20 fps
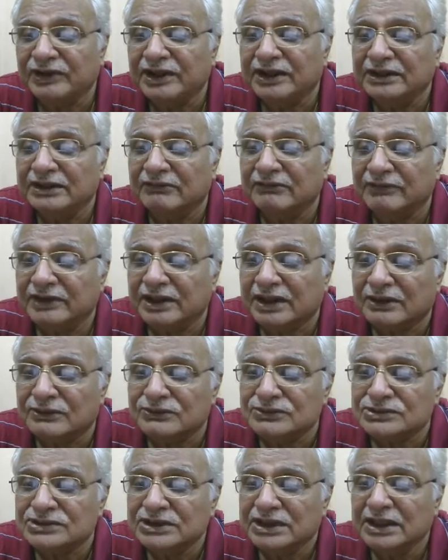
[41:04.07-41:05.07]
the
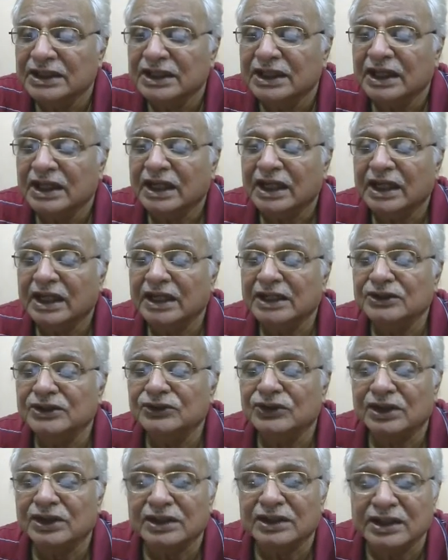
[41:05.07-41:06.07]
warehouse and you
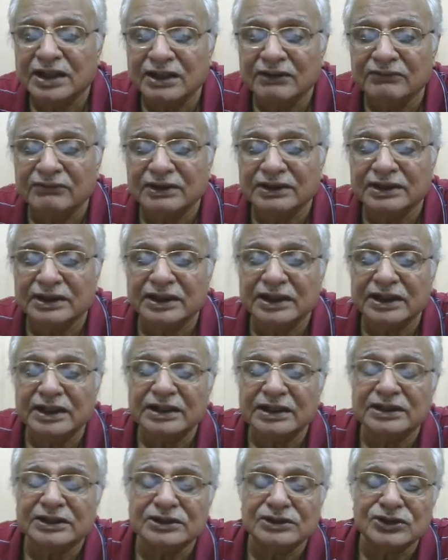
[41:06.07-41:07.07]
are given a
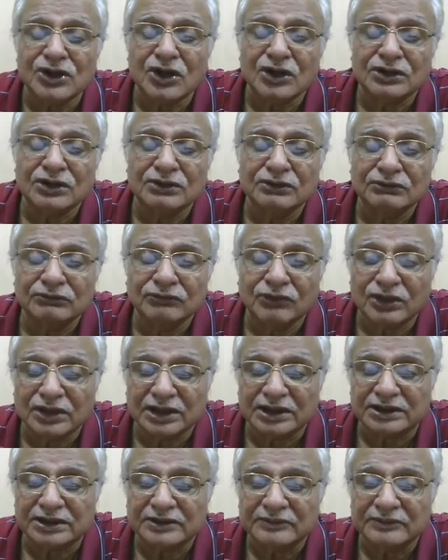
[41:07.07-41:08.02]
dock warrant.